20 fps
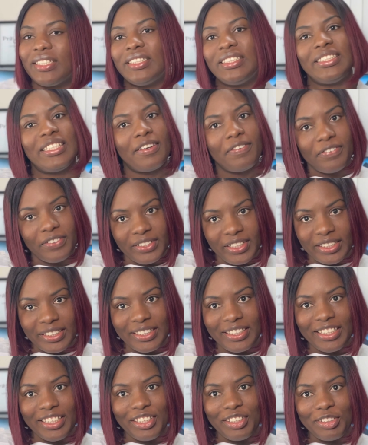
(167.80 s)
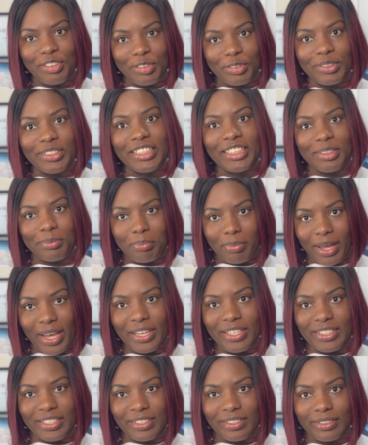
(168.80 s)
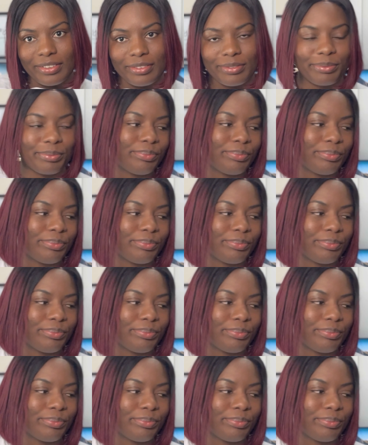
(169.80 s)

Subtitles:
definitely you need Python. I'm